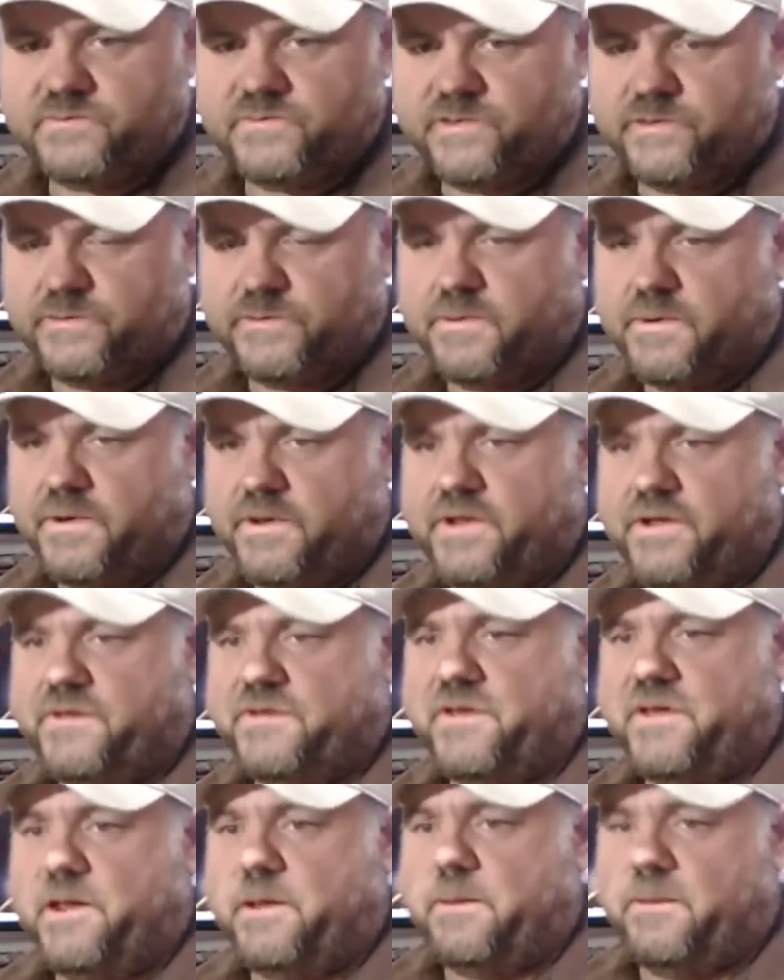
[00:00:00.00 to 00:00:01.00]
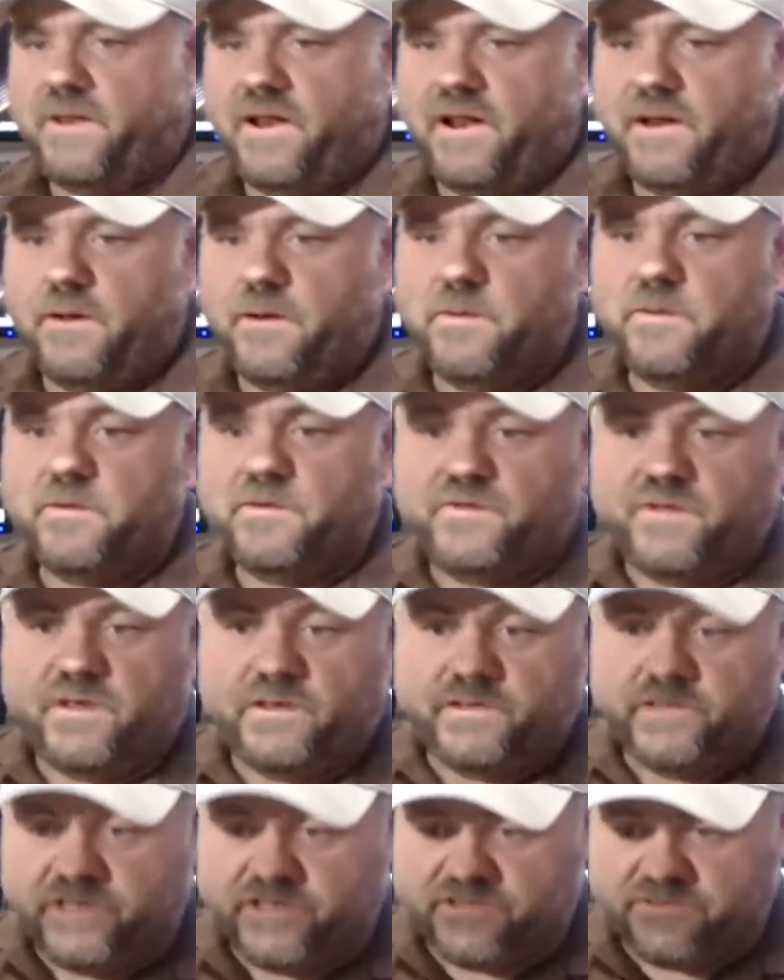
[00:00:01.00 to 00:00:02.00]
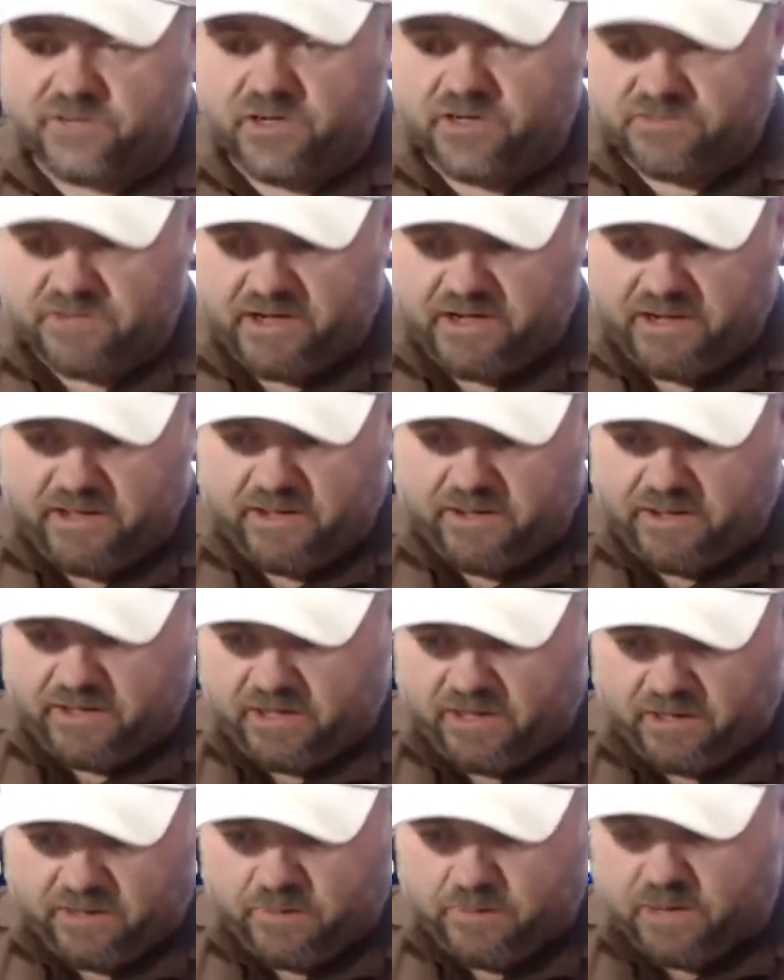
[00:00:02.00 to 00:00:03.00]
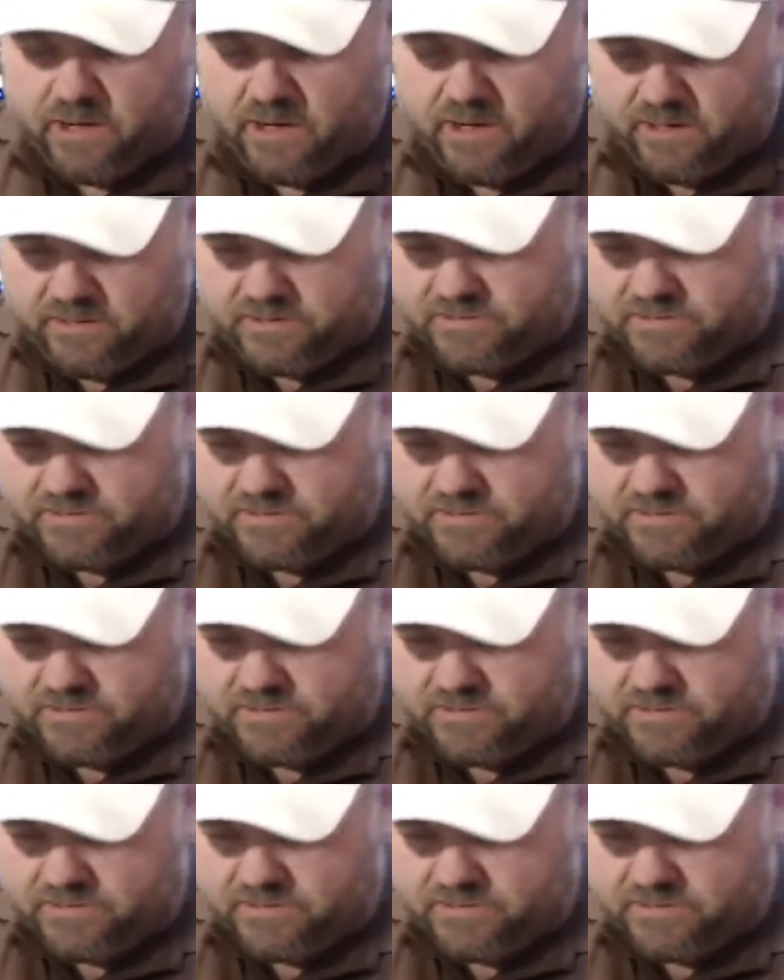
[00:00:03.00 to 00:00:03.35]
Pretty good setup, and I know they're selling these rods right now at Tackle Warehouse